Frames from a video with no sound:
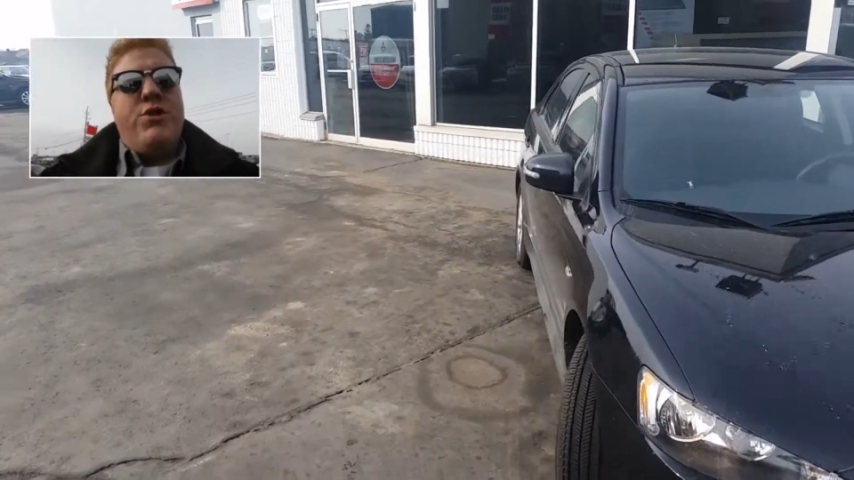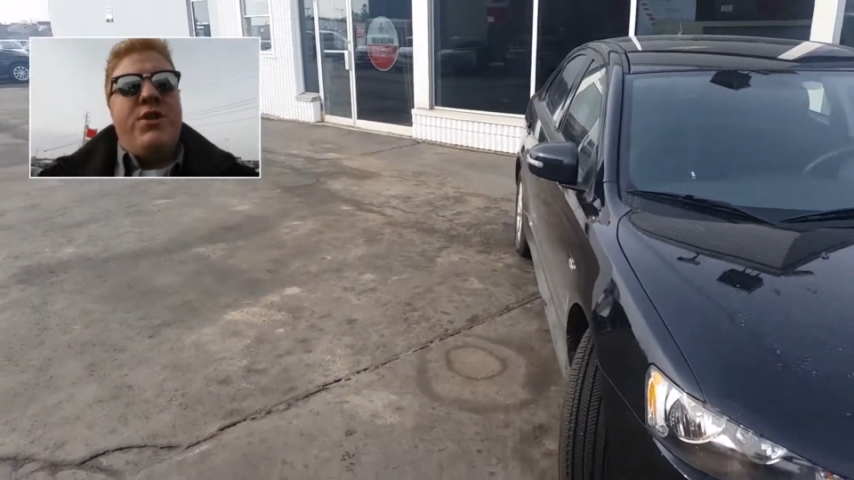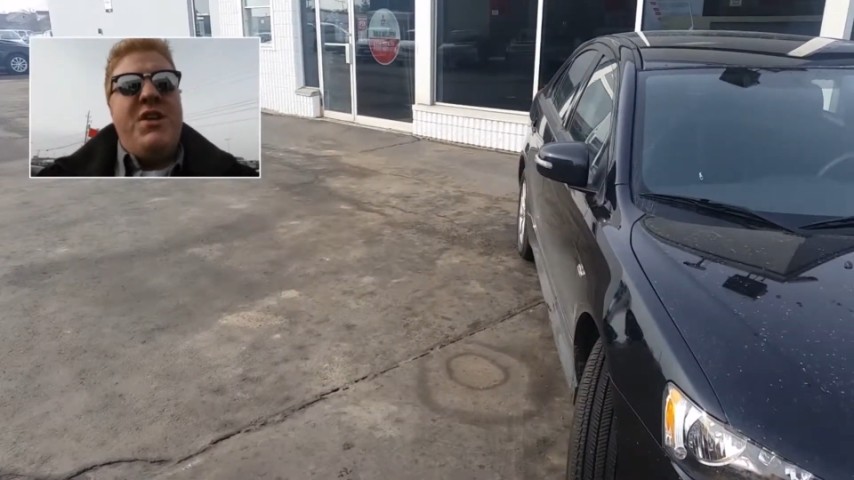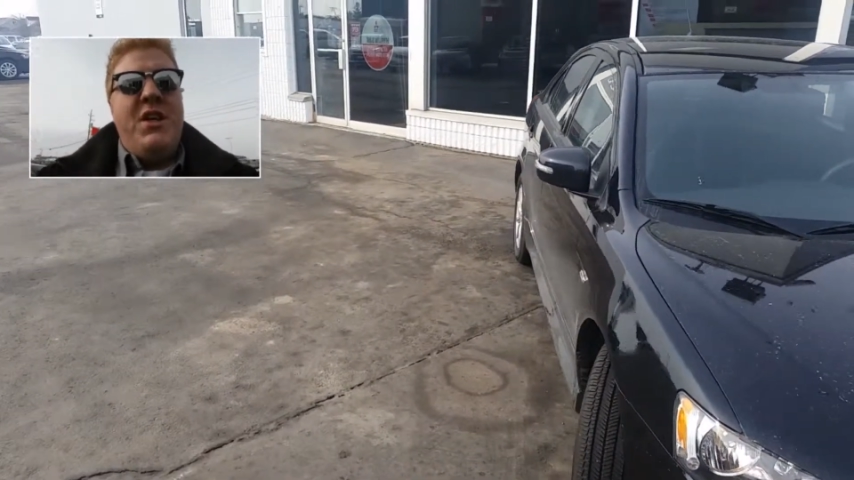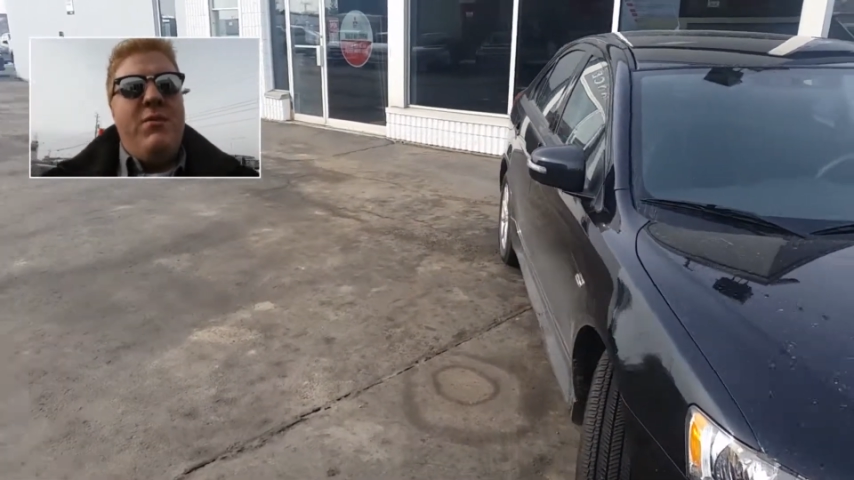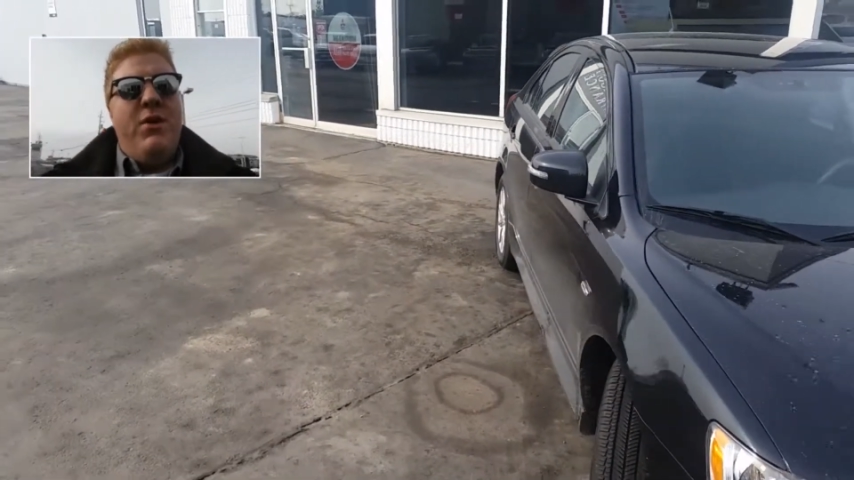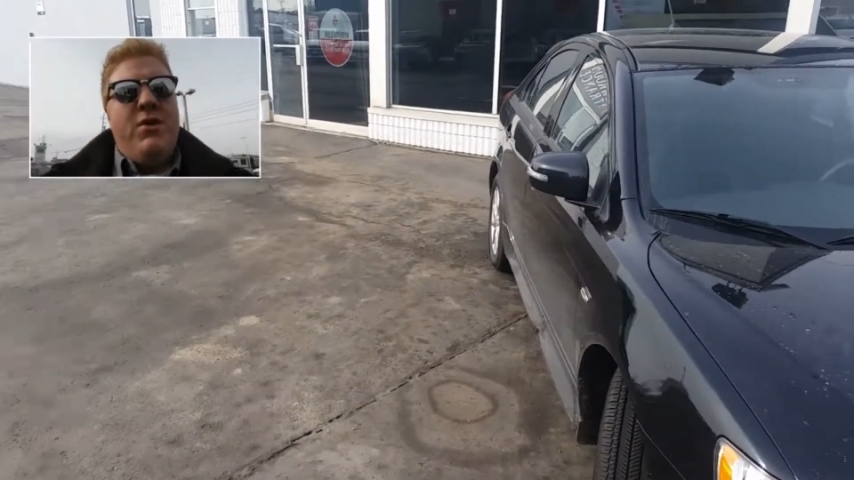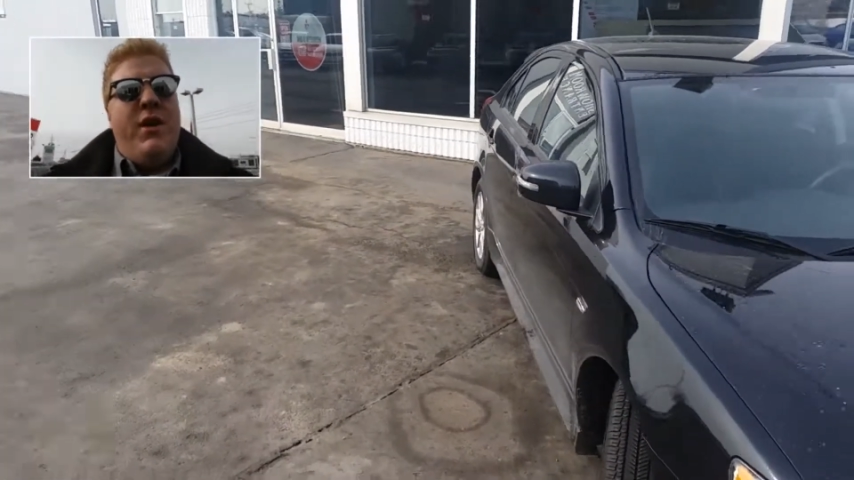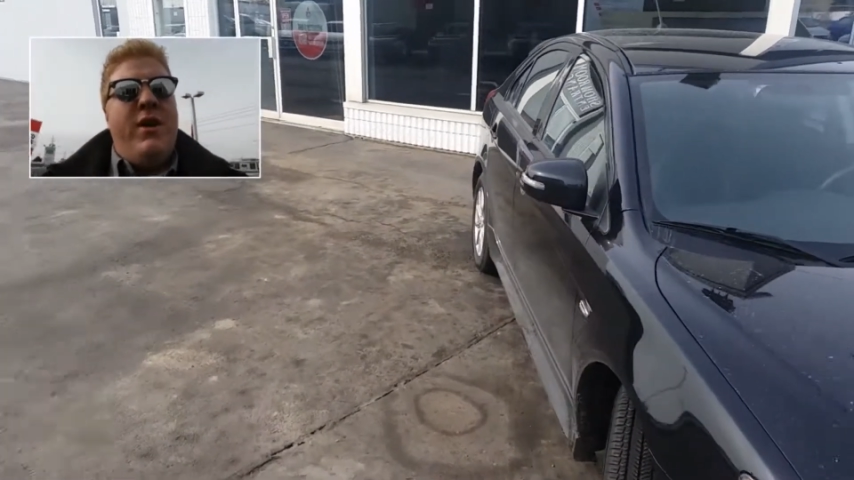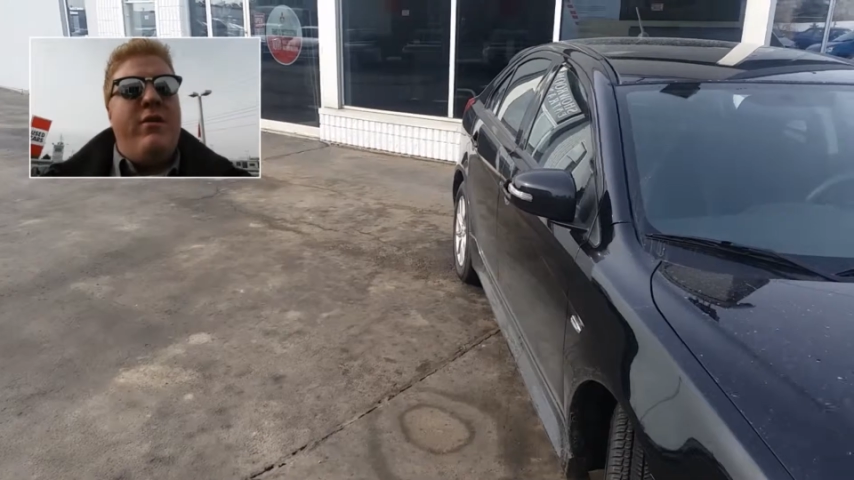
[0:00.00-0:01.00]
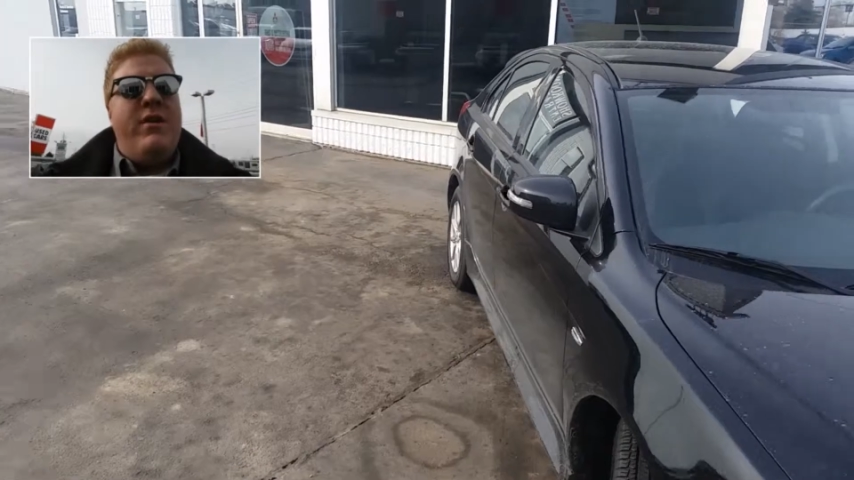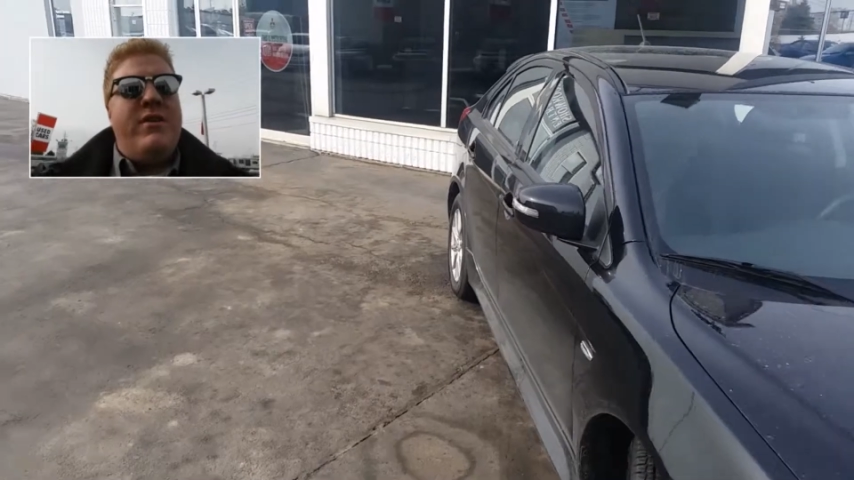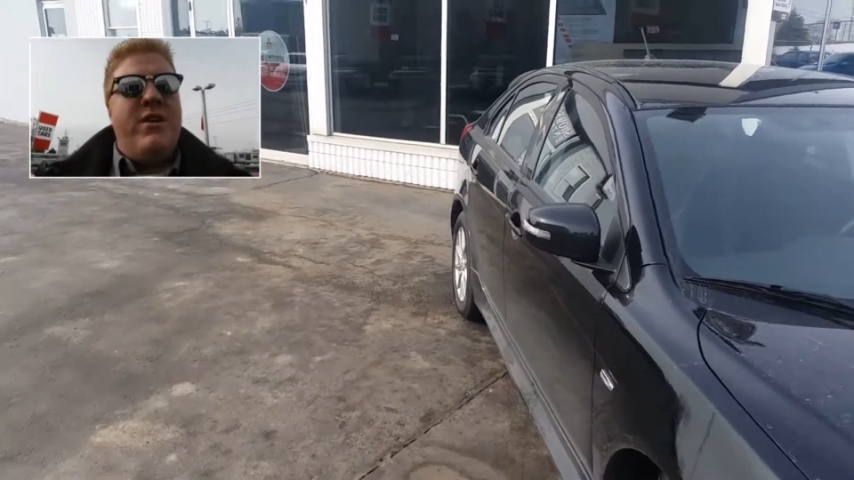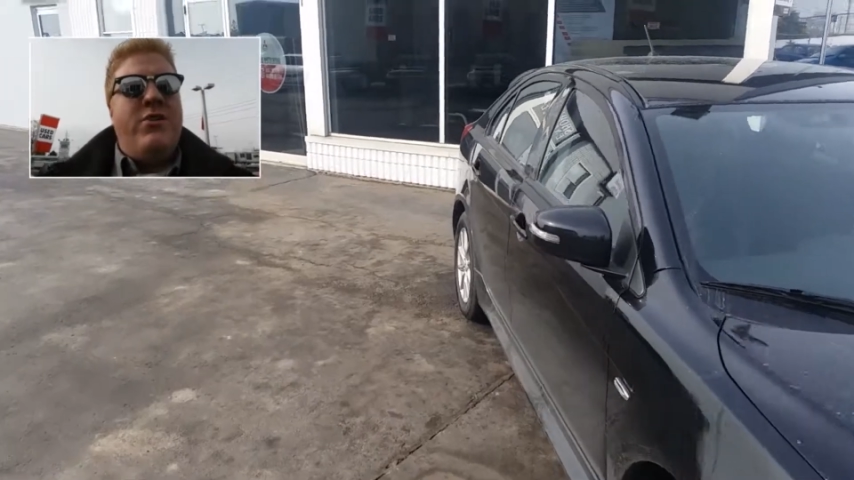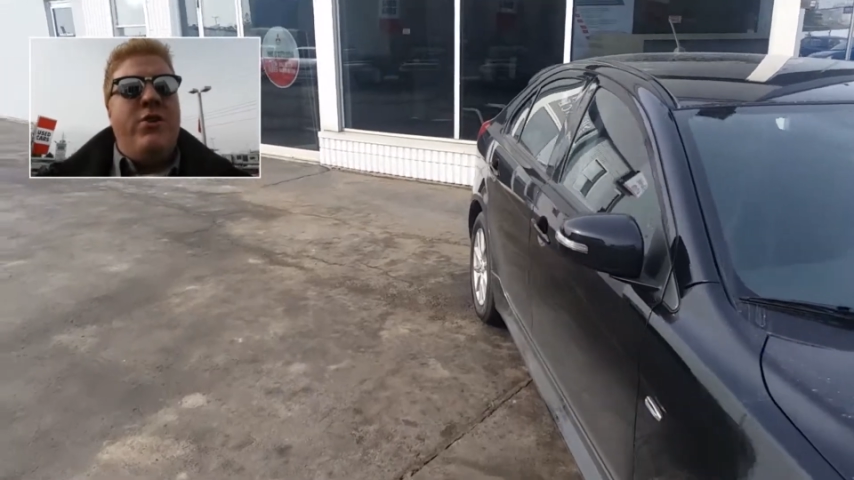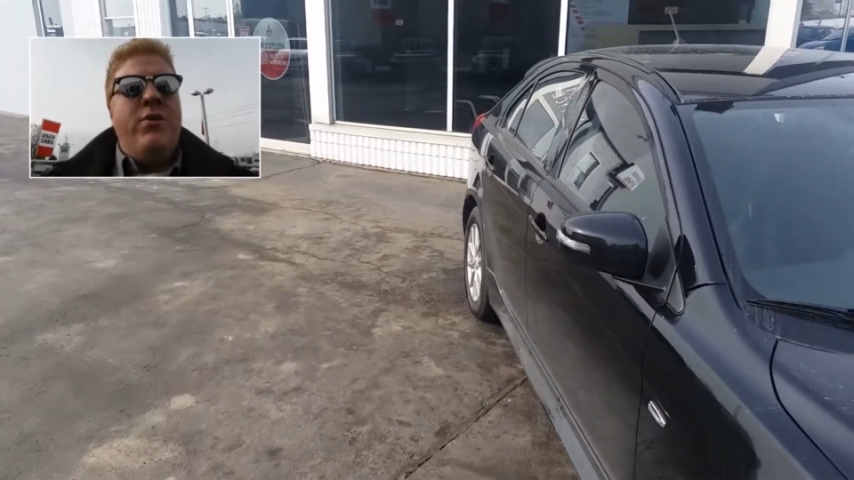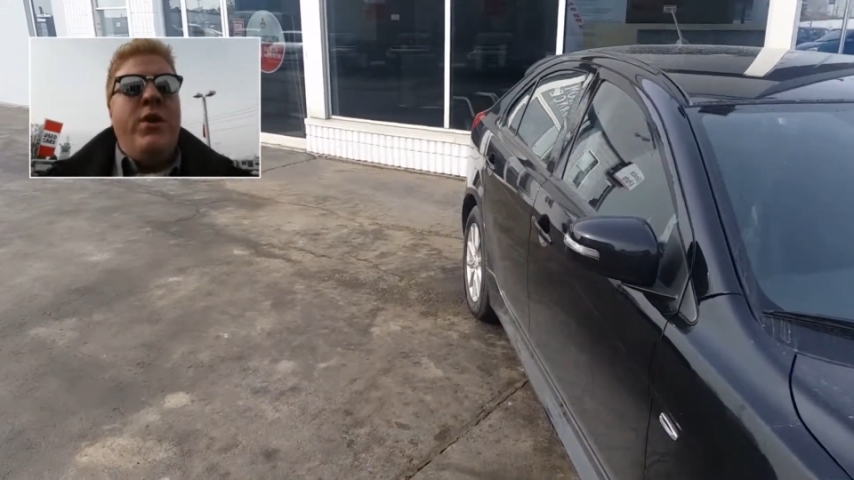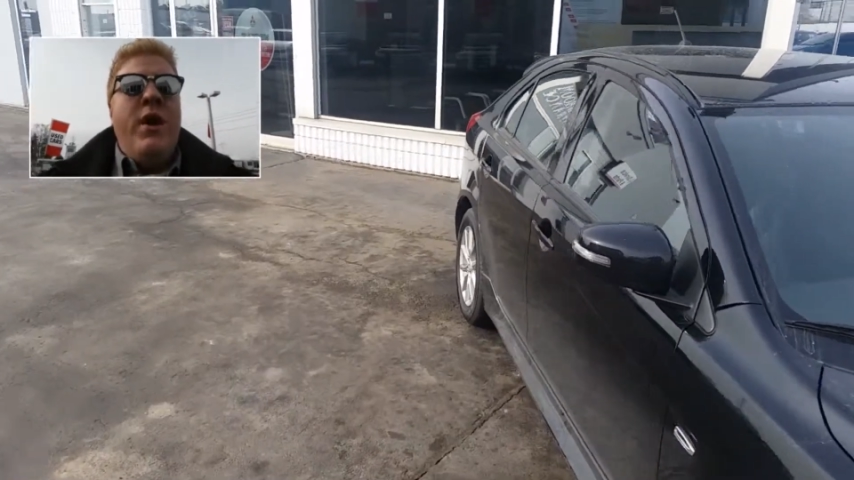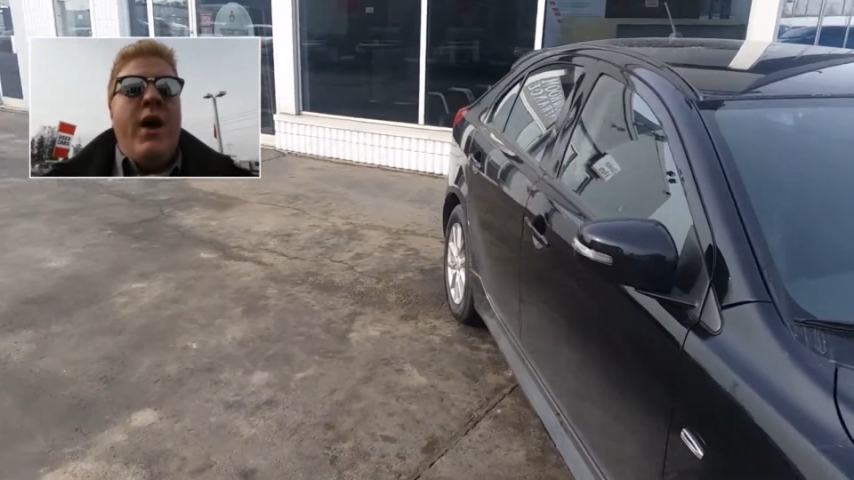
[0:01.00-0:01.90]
to the email that I sent you,